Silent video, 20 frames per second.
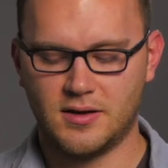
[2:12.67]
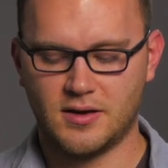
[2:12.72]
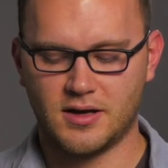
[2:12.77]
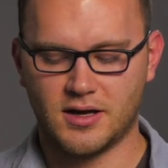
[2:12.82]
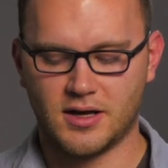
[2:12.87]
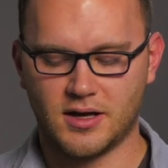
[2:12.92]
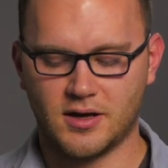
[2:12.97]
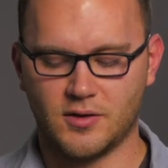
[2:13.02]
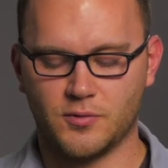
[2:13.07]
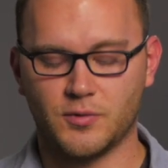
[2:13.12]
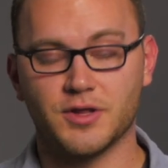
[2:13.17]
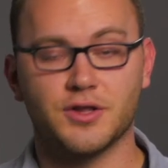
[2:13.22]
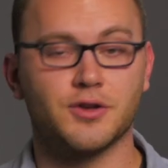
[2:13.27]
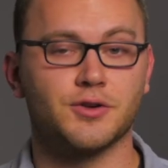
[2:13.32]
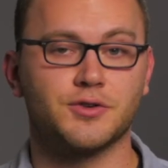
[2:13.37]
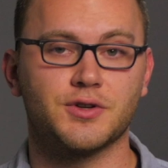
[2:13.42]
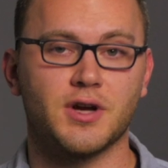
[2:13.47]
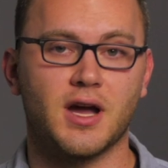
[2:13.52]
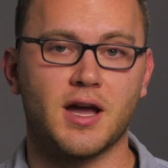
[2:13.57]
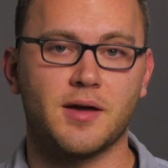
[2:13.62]
with
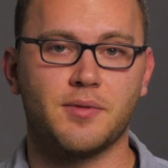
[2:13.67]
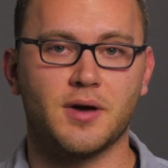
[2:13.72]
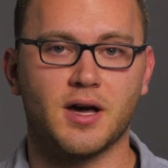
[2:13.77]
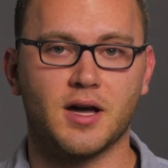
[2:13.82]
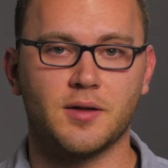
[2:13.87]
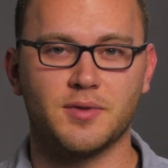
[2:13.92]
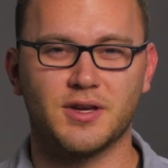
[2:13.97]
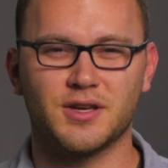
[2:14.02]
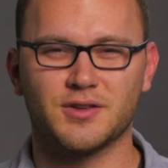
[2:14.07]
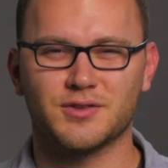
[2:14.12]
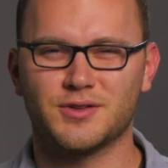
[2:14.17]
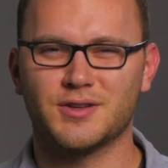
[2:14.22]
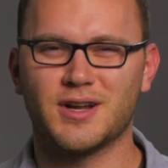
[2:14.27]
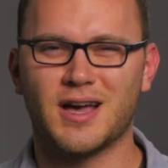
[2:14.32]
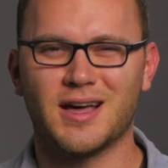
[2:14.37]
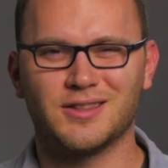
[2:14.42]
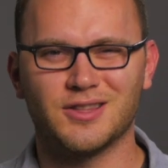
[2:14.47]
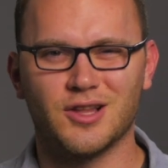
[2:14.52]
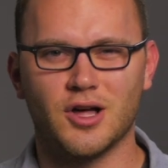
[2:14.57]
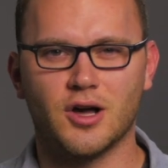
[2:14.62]
your tripod because they're
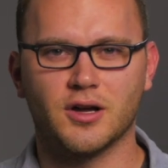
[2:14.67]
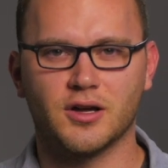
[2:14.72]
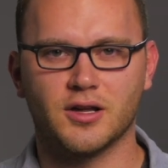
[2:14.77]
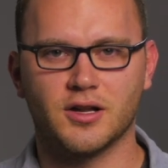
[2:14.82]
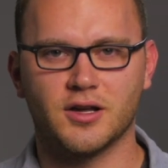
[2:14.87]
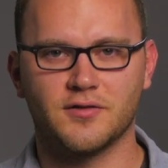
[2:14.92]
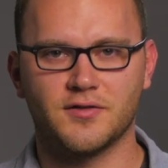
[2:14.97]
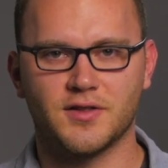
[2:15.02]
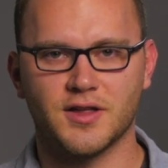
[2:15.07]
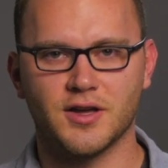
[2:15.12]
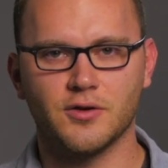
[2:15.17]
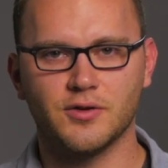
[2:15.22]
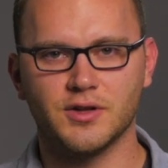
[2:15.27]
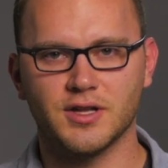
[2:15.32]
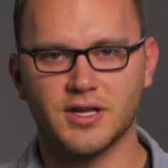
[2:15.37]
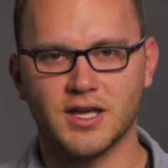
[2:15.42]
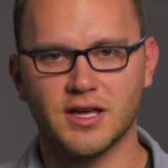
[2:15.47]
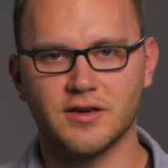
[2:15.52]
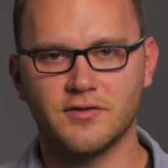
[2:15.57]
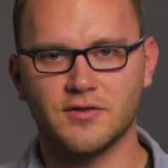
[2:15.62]
not long enough. They
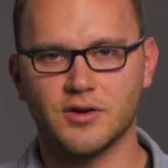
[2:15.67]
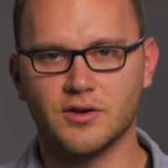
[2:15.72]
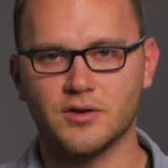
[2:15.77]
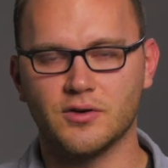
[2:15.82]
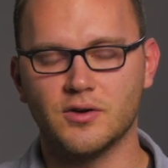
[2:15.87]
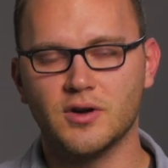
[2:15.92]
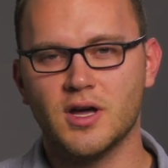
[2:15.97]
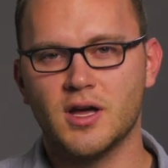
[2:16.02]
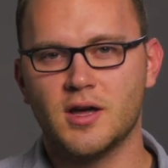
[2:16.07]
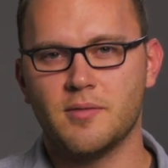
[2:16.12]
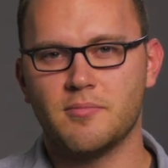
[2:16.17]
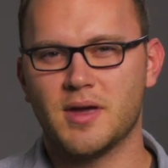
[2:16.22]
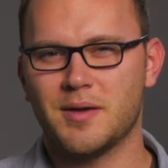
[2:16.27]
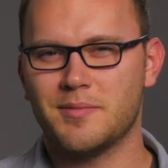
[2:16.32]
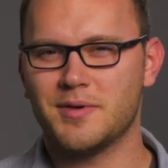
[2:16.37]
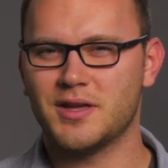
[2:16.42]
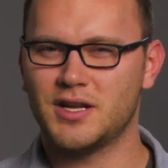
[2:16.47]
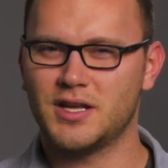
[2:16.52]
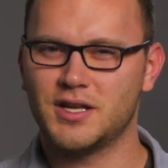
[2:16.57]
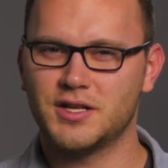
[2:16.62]
only give you
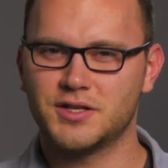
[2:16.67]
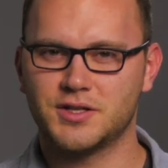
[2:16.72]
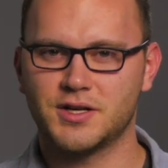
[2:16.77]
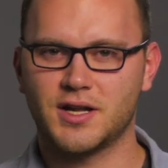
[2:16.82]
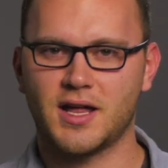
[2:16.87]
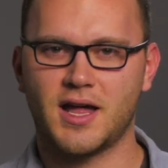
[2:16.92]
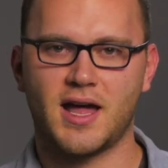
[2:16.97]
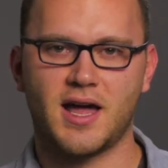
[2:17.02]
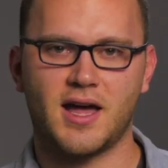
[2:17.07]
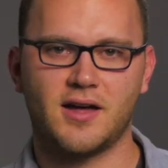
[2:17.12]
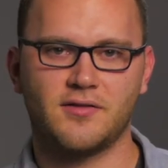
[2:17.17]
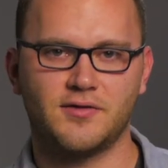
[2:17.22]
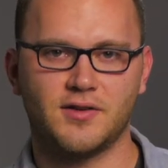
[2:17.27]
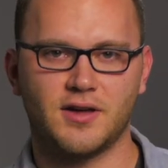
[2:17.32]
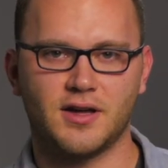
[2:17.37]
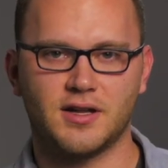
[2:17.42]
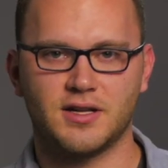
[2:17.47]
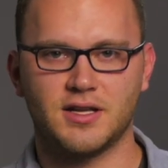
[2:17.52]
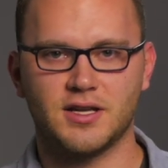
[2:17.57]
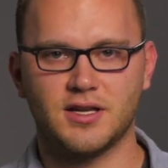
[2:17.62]
maybe an inch and a half
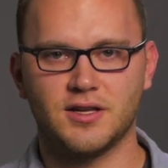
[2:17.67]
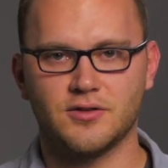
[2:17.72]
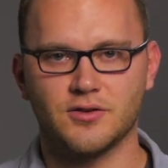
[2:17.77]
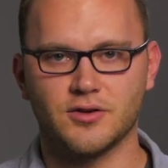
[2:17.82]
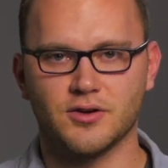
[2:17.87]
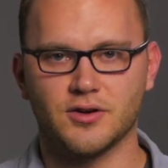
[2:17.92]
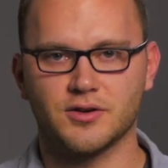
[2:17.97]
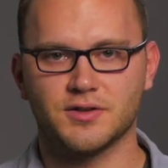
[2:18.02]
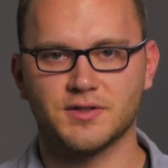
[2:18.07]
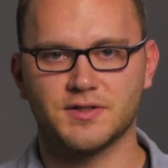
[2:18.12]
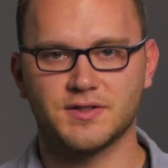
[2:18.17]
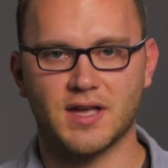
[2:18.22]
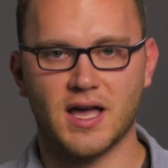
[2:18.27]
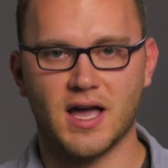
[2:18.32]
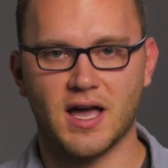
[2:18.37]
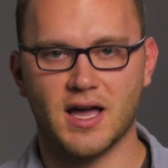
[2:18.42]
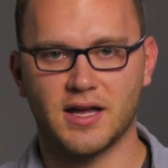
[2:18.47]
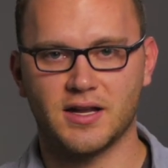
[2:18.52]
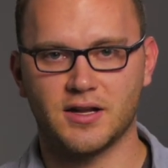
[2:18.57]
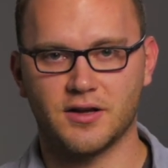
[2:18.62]
on either
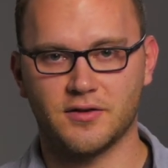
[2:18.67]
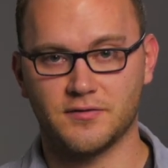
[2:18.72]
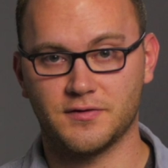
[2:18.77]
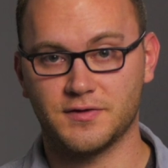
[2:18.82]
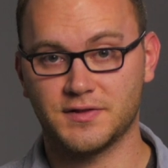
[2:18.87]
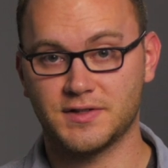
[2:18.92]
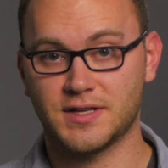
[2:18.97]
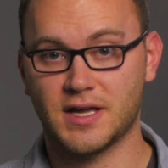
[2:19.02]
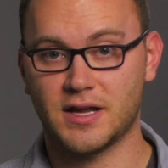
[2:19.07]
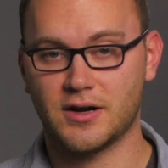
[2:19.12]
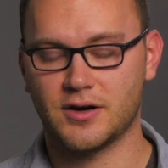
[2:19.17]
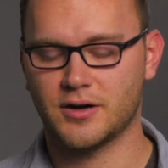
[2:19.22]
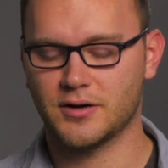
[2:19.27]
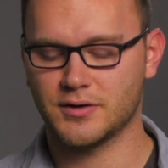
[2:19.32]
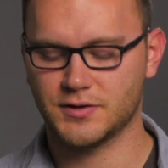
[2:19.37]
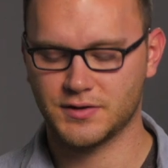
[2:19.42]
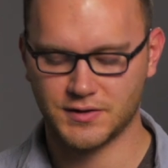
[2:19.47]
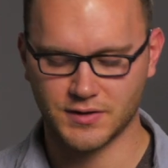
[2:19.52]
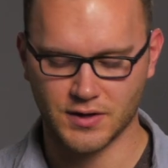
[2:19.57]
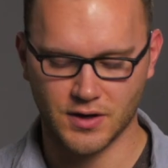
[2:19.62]
side of
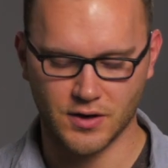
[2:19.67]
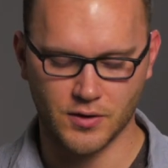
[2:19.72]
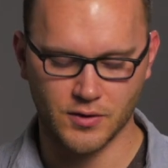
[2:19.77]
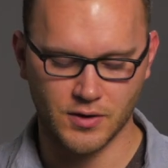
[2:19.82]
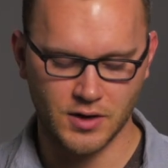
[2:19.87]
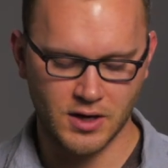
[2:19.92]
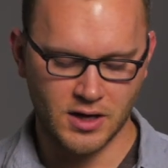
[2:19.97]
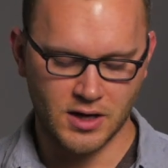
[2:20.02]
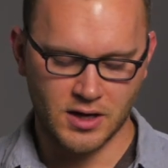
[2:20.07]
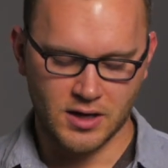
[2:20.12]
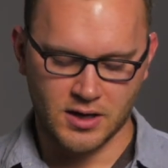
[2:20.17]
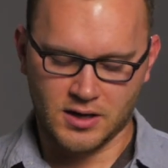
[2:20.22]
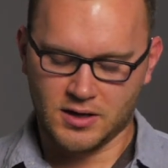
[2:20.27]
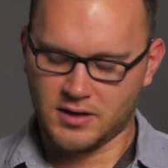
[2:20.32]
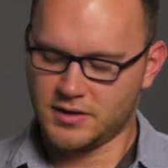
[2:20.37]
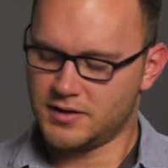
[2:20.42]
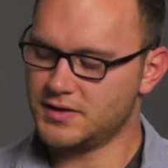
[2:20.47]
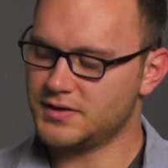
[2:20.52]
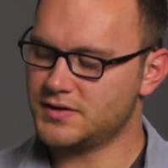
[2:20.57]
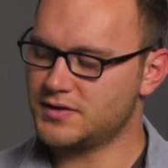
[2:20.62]
center. So
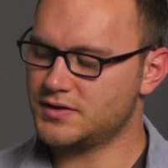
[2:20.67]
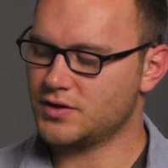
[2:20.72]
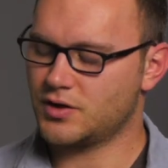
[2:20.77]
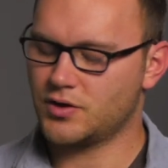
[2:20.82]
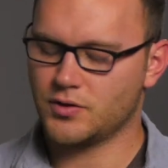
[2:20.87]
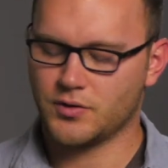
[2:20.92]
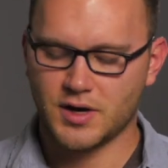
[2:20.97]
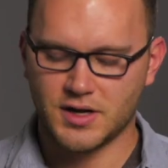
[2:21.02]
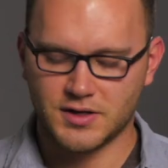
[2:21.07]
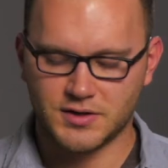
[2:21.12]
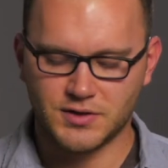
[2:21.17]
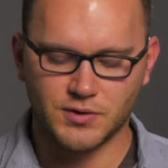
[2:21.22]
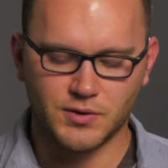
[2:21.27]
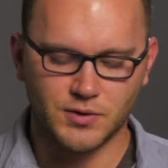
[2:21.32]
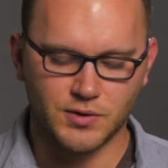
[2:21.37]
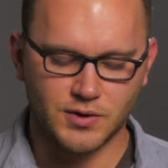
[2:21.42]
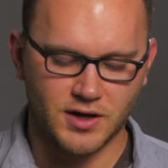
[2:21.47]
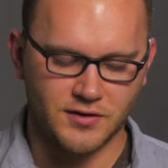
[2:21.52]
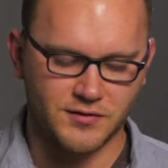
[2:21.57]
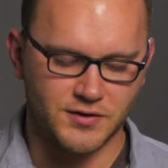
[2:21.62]
this is a great
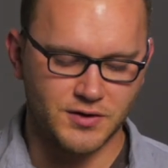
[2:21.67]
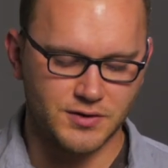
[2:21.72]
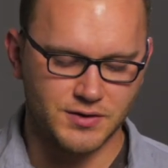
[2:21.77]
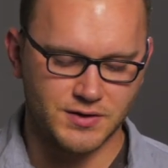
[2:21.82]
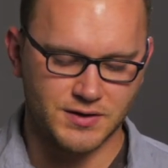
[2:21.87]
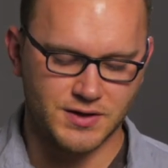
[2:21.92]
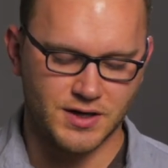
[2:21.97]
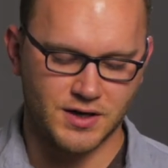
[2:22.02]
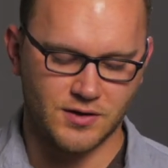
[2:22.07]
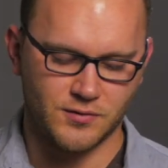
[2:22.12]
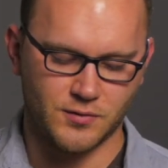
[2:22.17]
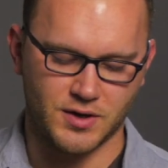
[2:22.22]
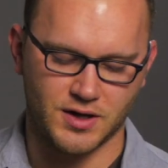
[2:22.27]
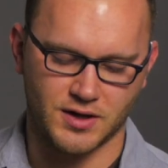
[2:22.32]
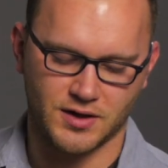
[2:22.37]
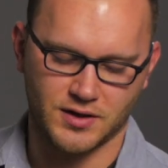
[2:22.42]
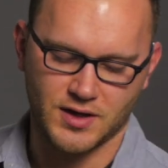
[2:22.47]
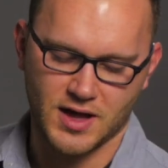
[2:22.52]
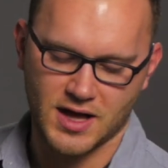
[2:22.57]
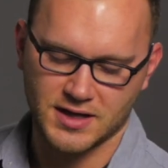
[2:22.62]
tool. I've used it
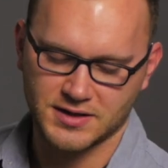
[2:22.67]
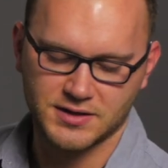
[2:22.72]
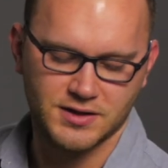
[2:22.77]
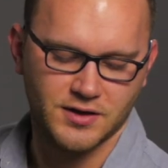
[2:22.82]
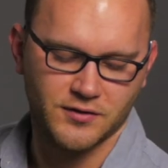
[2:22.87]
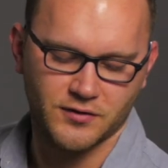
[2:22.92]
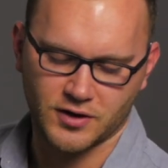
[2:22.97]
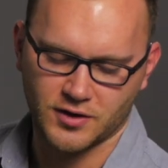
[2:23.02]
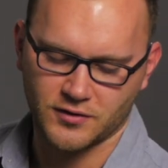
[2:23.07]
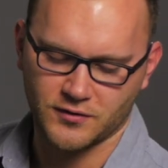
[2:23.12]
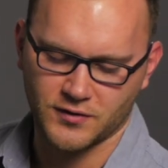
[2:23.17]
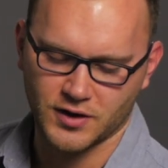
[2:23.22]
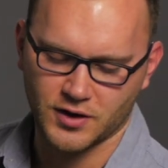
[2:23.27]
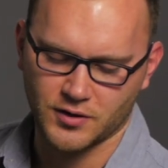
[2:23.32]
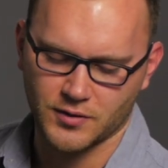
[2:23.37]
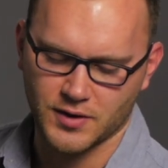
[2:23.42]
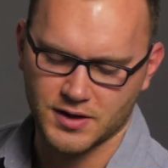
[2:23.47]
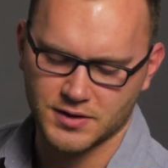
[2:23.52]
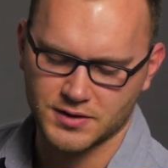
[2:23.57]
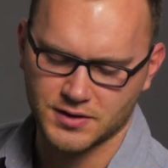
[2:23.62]
with lots of different
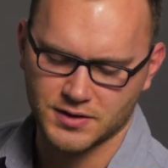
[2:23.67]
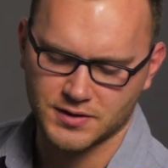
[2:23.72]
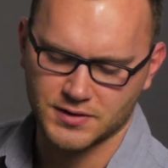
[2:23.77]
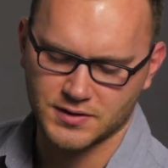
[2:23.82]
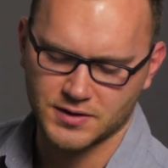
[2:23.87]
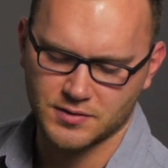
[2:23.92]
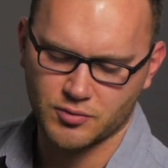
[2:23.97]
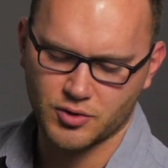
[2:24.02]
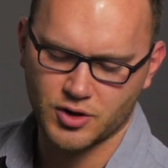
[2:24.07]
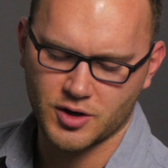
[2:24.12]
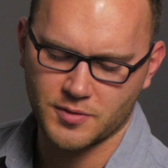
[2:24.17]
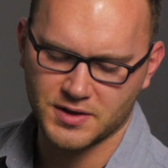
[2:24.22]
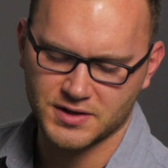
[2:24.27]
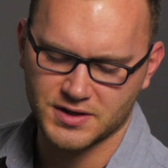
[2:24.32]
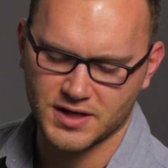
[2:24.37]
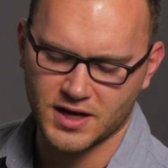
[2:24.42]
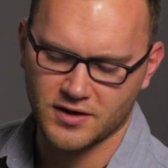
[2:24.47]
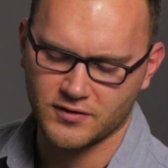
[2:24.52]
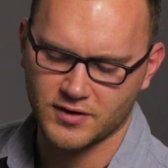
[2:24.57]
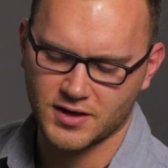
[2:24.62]
configurations and pretty
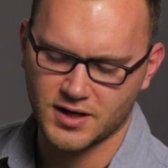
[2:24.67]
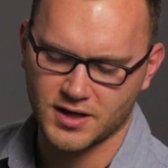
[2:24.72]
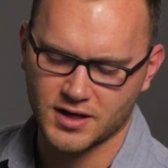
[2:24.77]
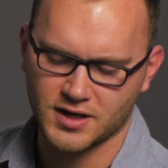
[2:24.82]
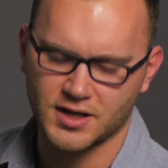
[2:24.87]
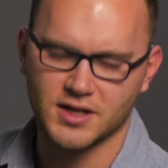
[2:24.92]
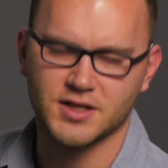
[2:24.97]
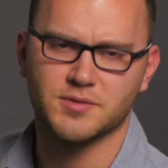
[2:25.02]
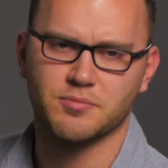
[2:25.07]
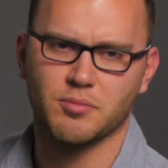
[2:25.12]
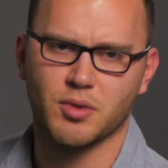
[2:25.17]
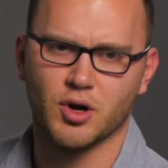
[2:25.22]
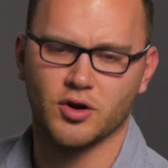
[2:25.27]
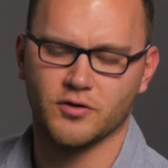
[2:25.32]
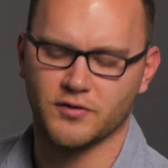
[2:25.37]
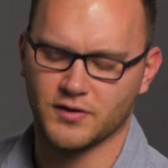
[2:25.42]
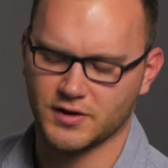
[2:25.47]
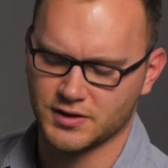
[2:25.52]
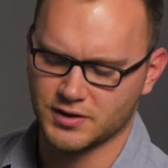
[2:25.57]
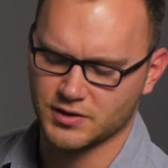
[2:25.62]
much everything, it's
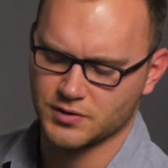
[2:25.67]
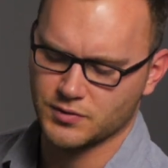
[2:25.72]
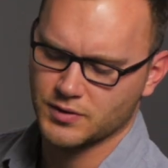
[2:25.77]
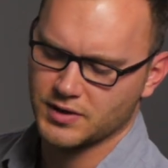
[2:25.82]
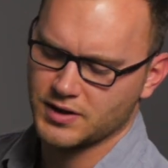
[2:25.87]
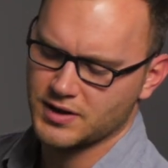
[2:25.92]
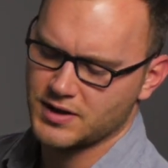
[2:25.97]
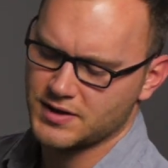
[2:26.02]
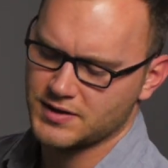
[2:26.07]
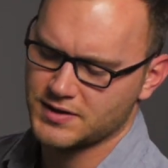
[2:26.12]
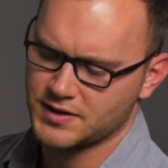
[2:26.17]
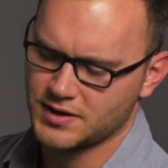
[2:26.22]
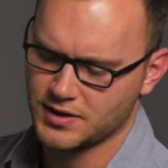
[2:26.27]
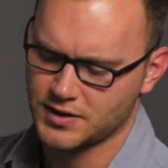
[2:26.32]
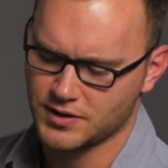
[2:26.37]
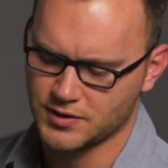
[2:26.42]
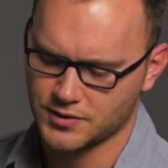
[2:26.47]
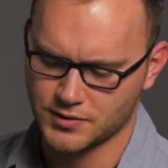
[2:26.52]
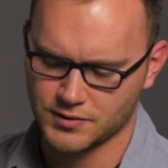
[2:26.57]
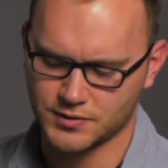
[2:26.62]
perfect. It's really easy to
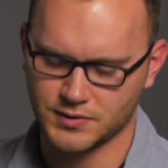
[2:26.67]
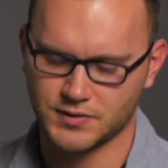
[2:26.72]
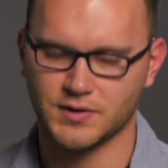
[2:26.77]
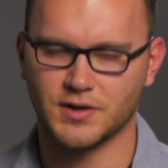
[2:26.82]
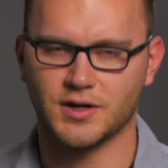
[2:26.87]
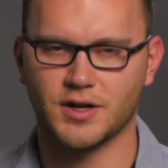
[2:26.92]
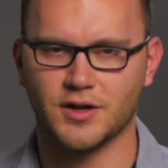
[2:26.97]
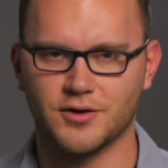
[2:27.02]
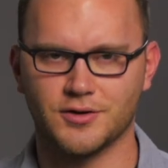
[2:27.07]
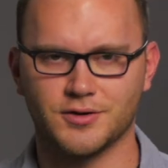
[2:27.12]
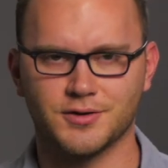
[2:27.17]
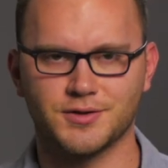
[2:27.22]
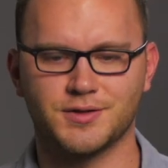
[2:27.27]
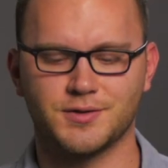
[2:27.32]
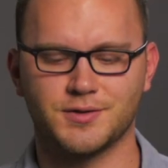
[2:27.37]
use. Another